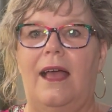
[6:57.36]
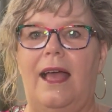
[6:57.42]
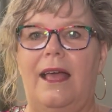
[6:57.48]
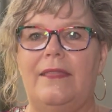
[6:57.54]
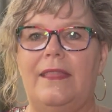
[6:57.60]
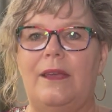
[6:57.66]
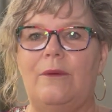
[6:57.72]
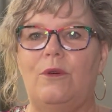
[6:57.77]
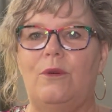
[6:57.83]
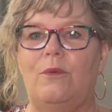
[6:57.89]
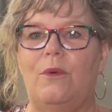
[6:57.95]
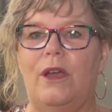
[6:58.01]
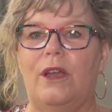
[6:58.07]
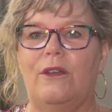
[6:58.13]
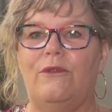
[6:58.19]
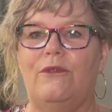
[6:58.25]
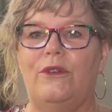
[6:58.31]
and they will
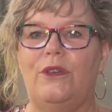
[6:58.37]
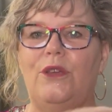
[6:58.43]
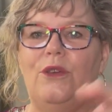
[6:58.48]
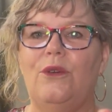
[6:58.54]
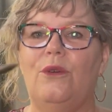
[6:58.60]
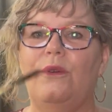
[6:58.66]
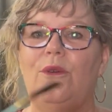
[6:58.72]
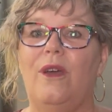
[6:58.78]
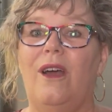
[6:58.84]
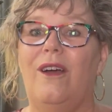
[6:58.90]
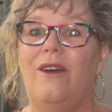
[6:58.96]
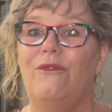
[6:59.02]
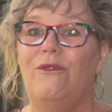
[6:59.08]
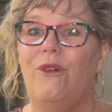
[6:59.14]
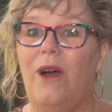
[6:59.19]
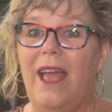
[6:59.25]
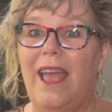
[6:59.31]
work for you
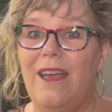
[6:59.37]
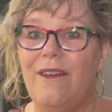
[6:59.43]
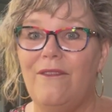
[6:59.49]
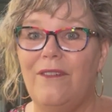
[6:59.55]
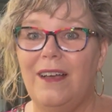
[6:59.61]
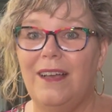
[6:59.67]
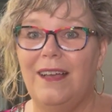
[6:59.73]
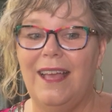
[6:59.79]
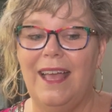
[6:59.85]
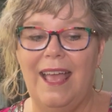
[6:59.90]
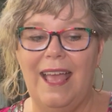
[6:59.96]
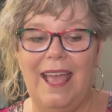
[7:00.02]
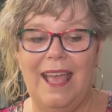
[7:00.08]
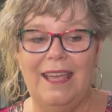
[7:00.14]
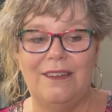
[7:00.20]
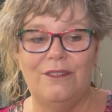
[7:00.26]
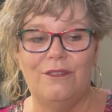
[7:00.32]
forever
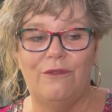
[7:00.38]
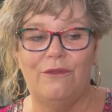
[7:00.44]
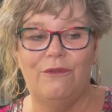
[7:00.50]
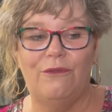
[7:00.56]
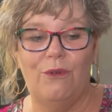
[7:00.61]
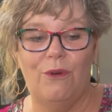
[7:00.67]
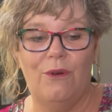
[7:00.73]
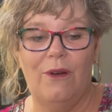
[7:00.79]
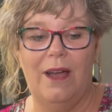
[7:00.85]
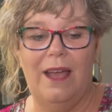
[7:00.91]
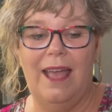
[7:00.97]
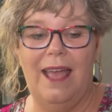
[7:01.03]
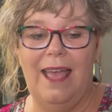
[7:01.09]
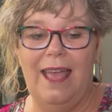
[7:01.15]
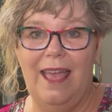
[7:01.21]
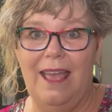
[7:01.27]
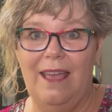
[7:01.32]
and
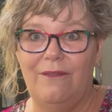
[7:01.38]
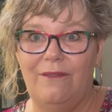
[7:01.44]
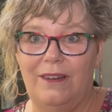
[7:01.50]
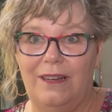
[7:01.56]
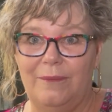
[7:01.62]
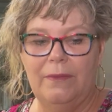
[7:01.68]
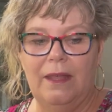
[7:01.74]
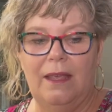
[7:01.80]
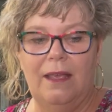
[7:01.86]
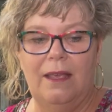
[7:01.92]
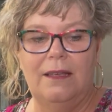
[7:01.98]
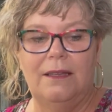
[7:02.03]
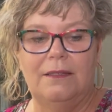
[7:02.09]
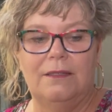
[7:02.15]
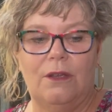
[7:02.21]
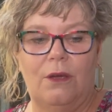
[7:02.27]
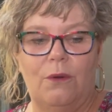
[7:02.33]
forever.
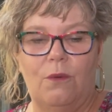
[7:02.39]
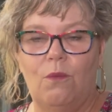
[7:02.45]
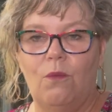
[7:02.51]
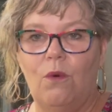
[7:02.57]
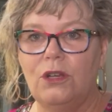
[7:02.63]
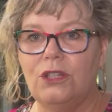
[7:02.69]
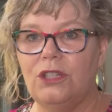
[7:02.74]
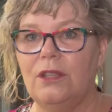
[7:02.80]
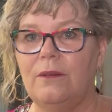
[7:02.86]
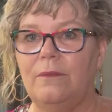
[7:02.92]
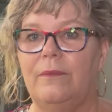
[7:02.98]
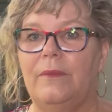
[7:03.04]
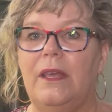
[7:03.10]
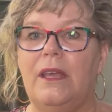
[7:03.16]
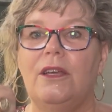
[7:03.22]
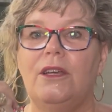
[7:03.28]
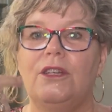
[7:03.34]
So wash them.
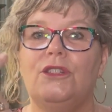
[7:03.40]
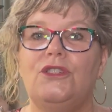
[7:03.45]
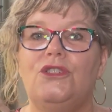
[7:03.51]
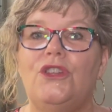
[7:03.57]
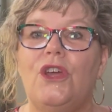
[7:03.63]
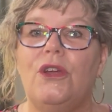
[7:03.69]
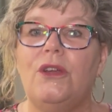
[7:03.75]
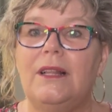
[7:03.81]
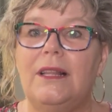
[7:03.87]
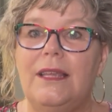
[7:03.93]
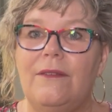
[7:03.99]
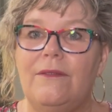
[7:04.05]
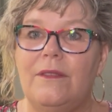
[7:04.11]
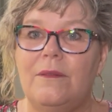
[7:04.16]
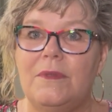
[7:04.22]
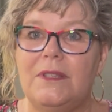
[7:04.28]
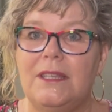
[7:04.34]
Don't
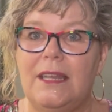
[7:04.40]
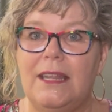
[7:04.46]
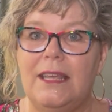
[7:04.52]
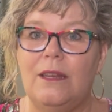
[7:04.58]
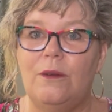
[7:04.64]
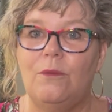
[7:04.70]
leave them sitting